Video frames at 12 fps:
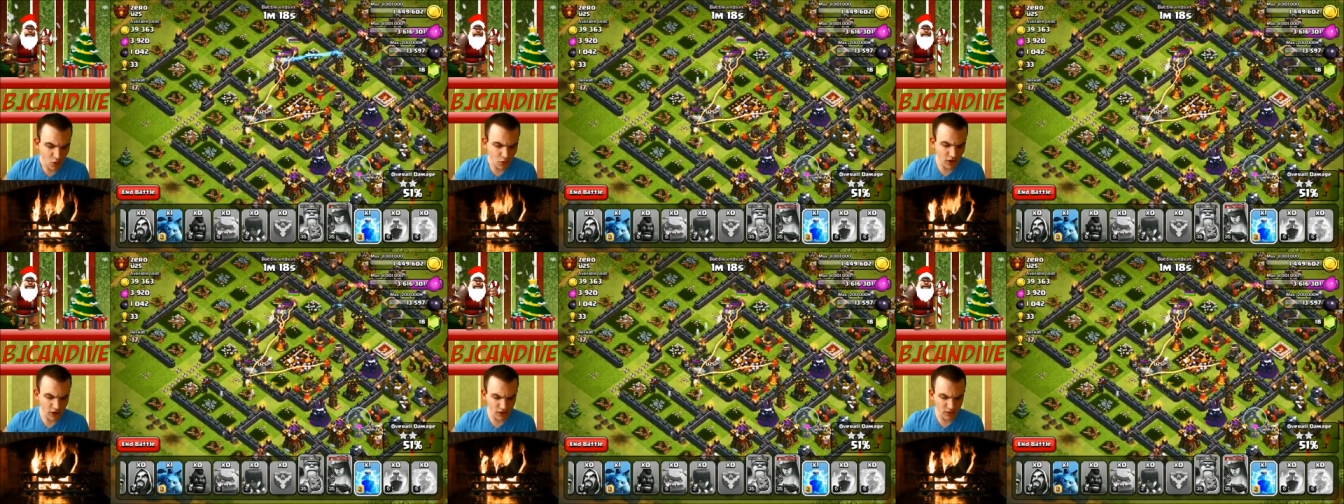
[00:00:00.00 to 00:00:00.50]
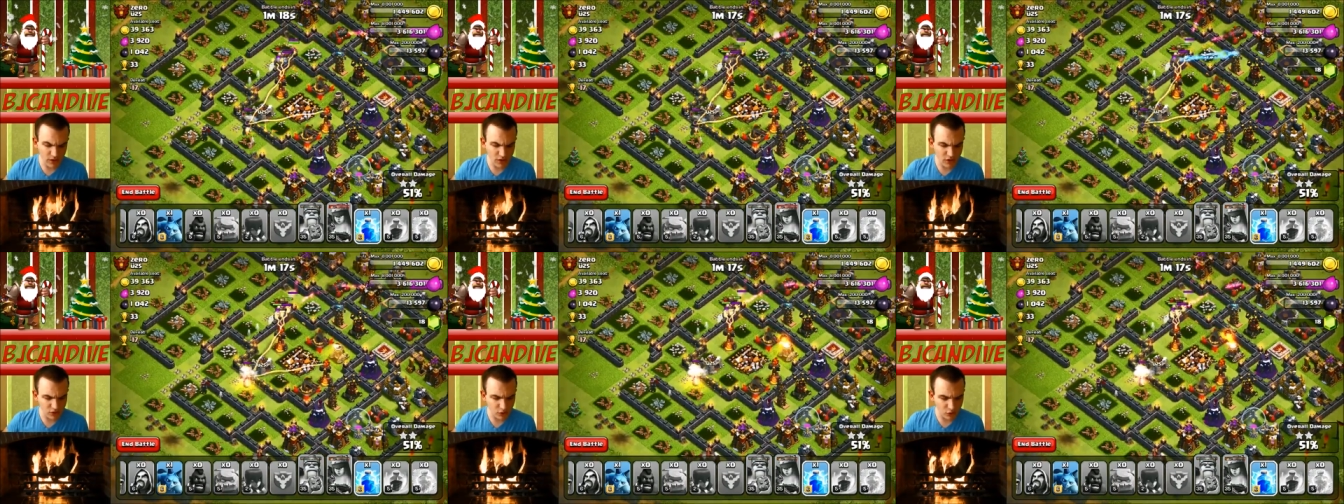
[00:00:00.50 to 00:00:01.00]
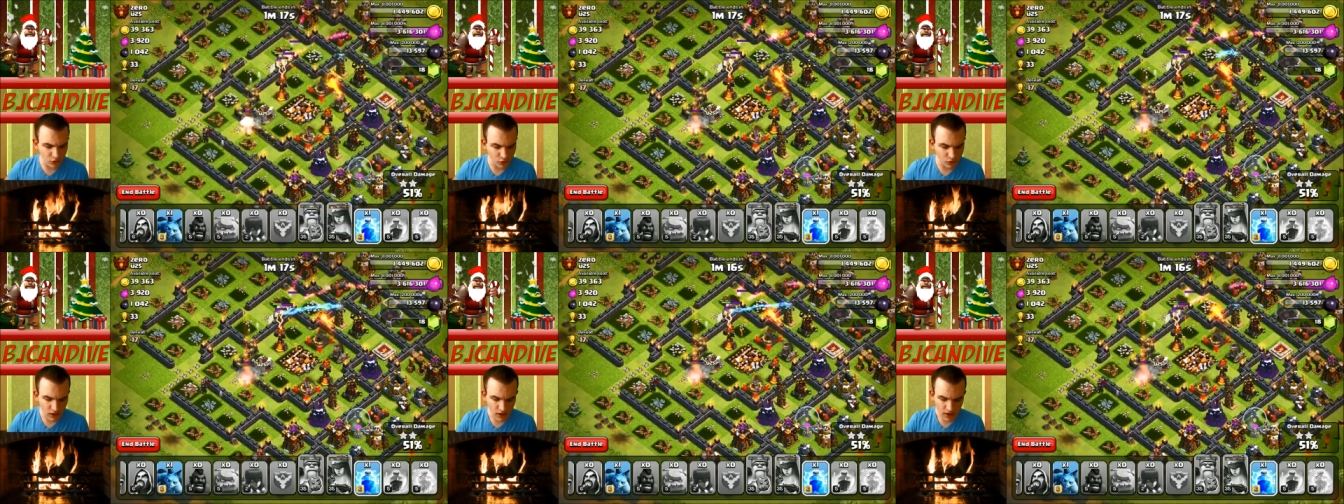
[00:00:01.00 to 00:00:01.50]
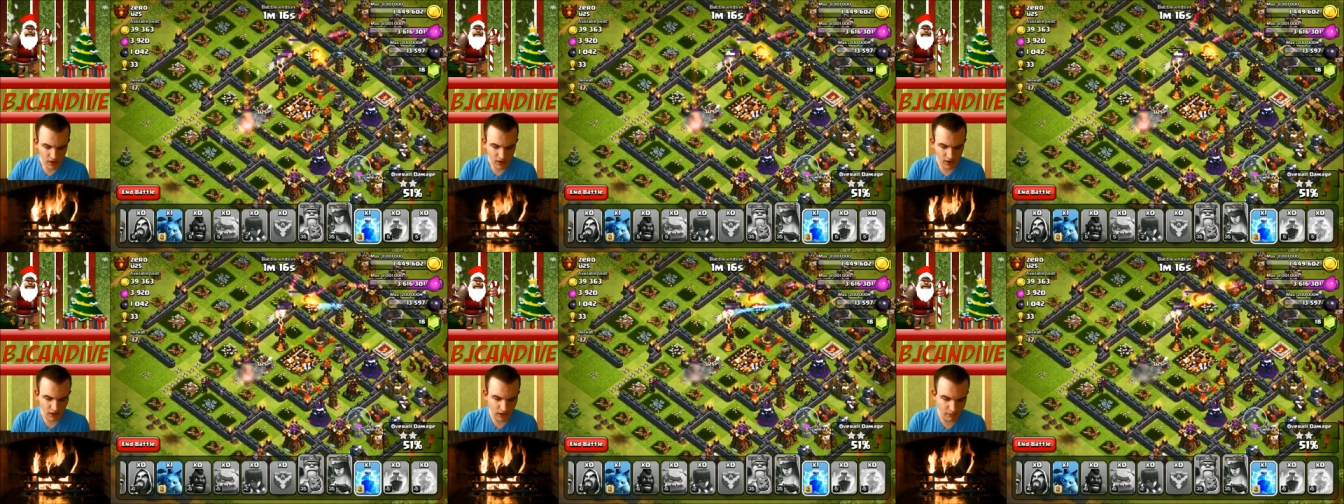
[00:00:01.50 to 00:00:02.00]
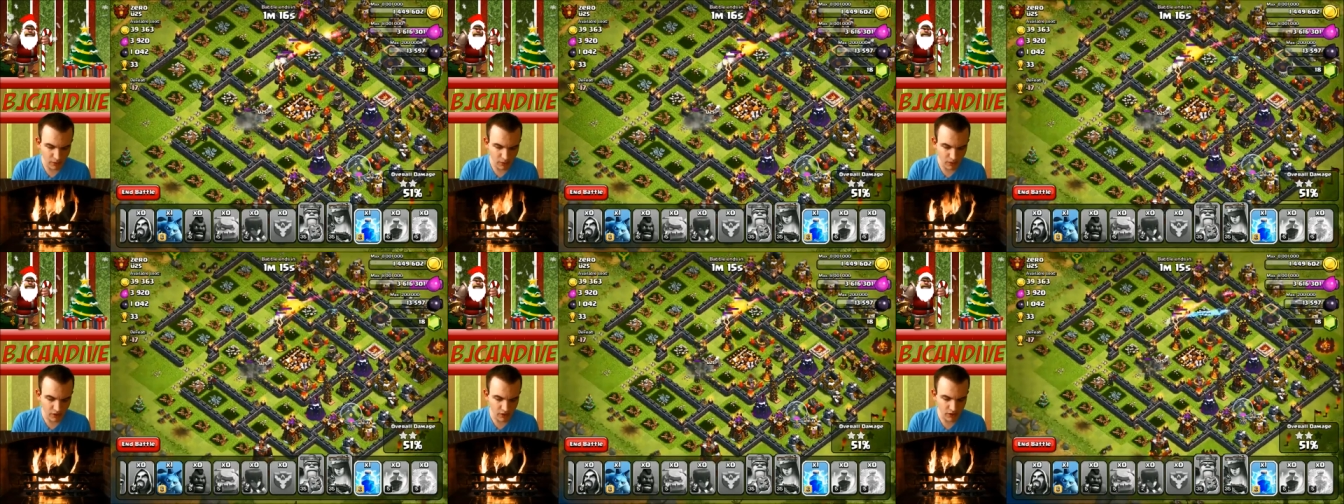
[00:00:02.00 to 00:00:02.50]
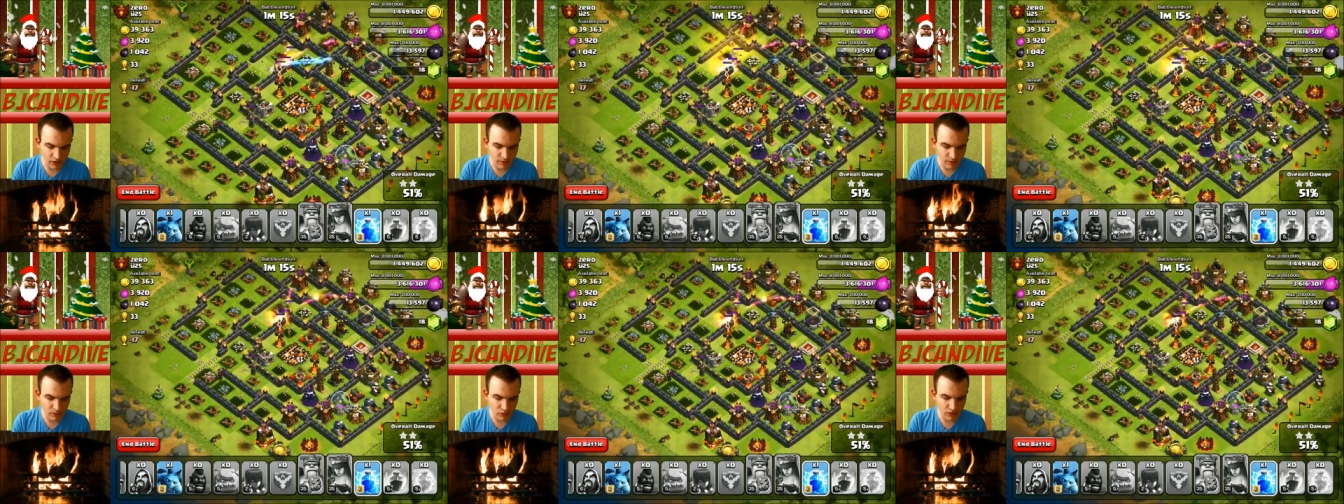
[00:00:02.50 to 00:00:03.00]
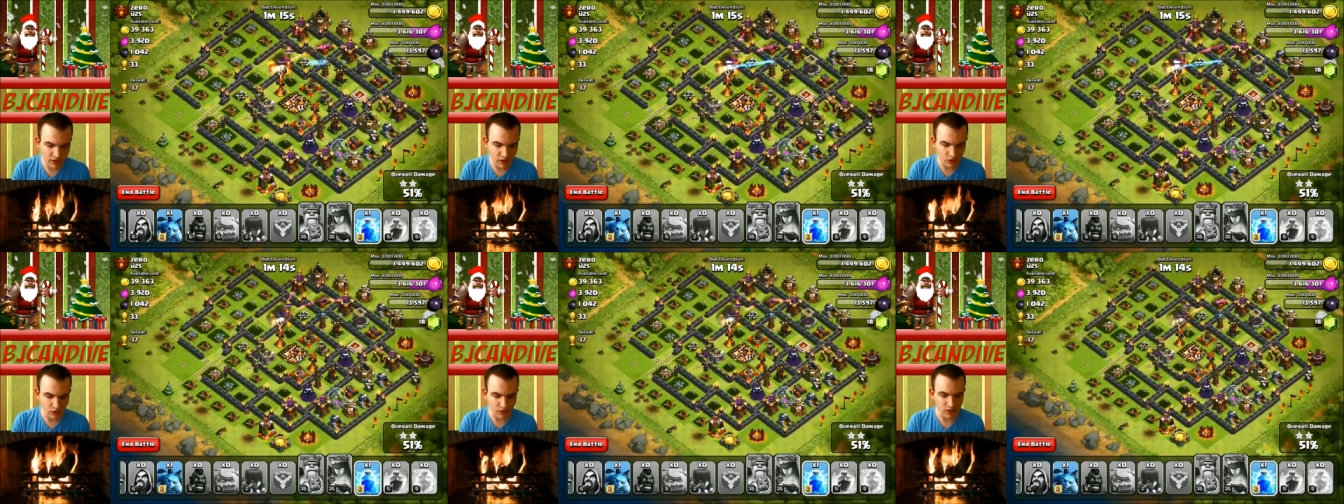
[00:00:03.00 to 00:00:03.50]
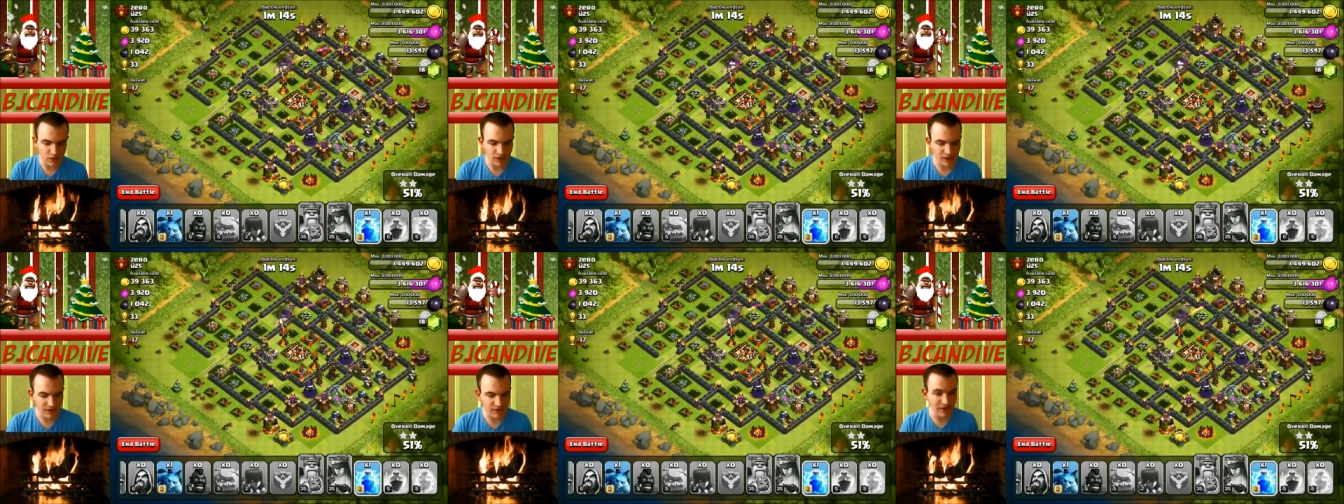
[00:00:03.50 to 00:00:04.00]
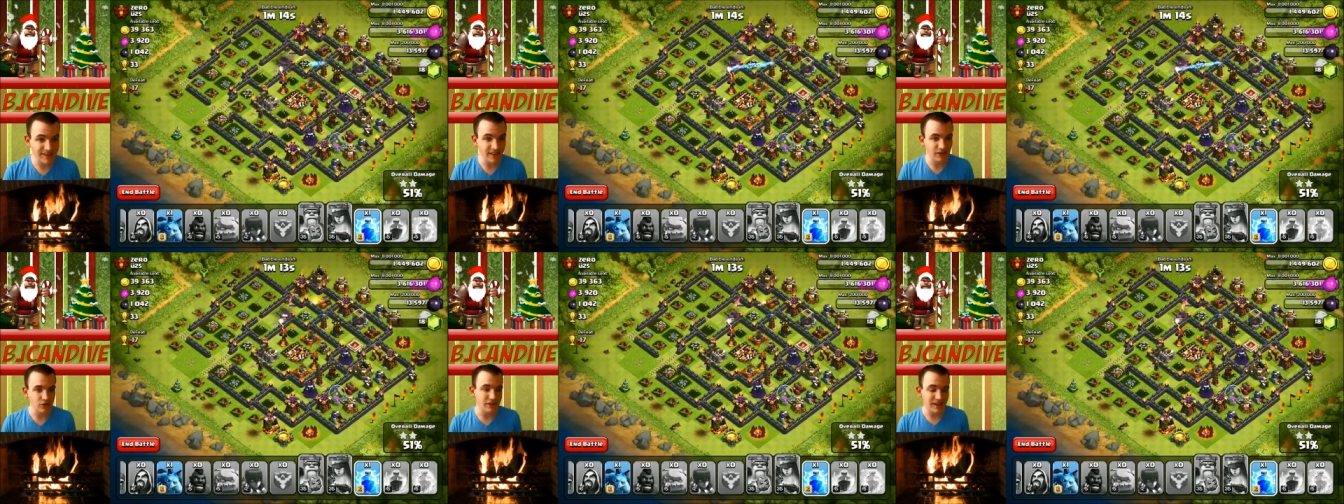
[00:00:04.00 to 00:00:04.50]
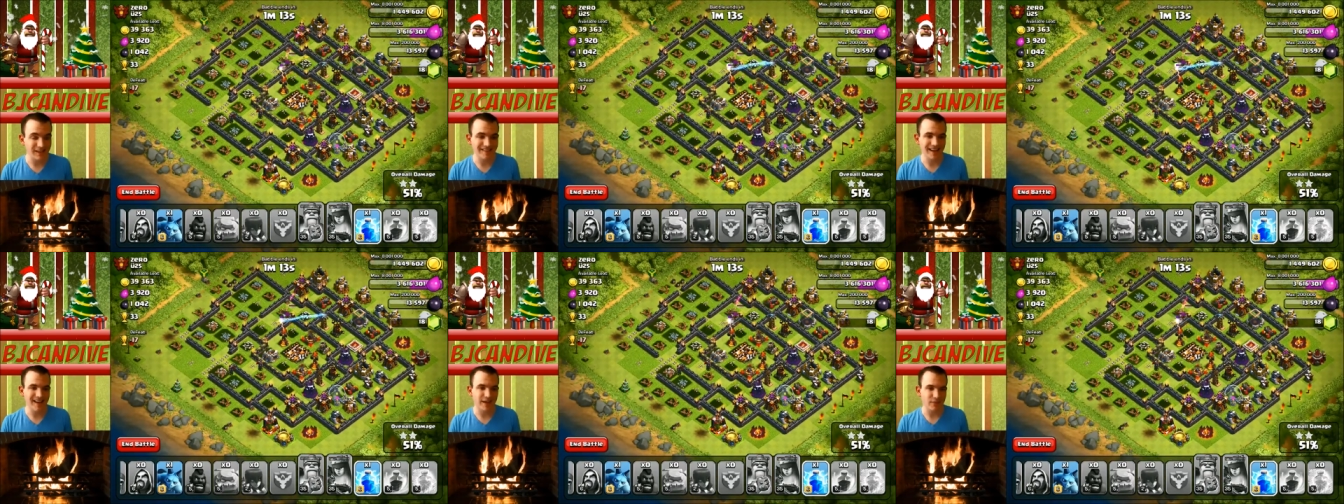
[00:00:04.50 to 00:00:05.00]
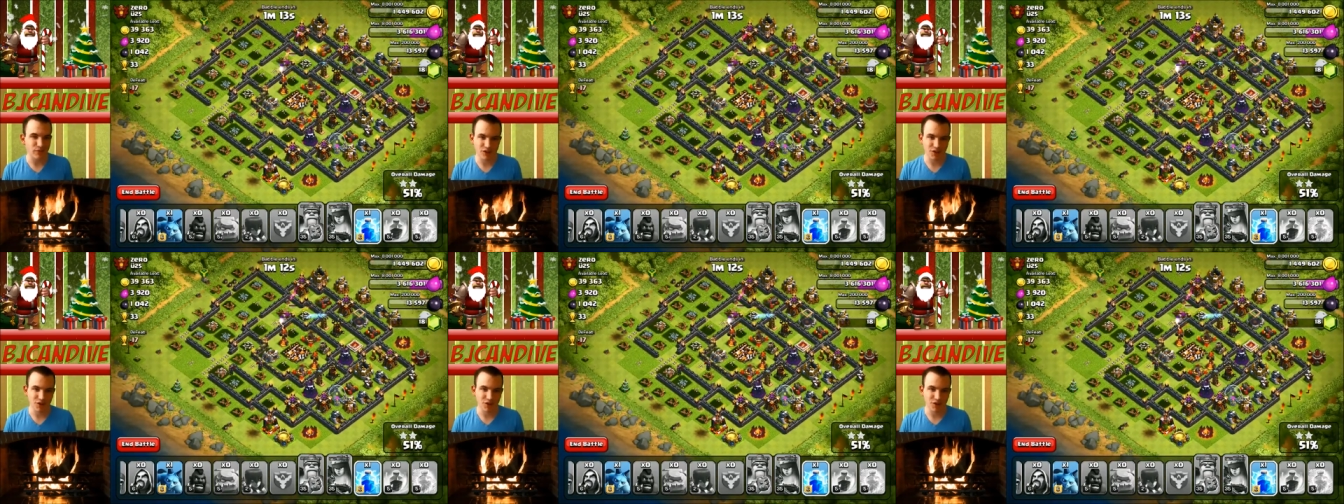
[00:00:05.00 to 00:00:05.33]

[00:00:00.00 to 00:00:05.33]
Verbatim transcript: We aren't going to reach our goal, um, but we are going to be pretty close to it. If I didn't lose that attack, I'm pretty